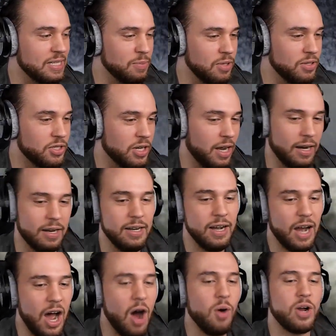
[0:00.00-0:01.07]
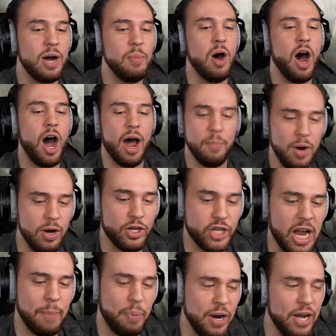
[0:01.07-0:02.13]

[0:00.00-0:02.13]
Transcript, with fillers: Moonshine. Oh, come on, Moonshine, put